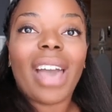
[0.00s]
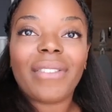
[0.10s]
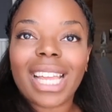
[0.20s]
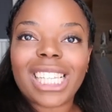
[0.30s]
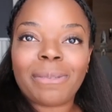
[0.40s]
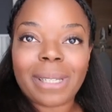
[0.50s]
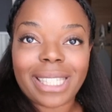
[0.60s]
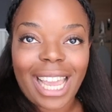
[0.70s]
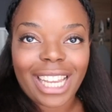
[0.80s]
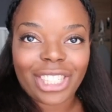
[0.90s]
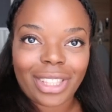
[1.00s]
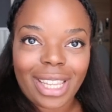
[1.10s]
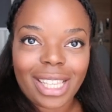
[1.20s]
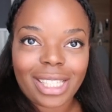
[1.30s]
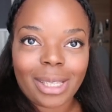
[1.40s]
have an expectation
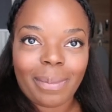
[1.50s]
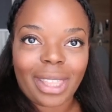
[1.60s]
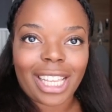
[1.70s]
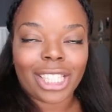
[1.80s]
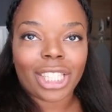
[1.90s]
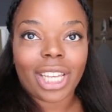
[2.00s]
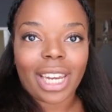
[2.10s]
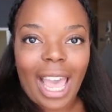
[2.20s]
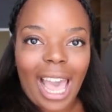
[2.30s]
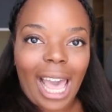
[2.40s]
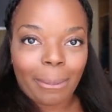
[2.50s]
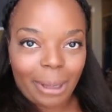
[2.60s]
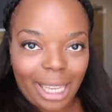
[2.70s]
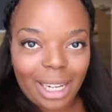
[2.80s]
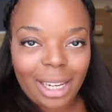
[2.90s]
that something is gonna
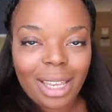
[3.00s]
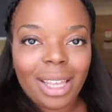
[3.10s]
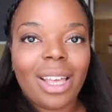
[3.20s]
happen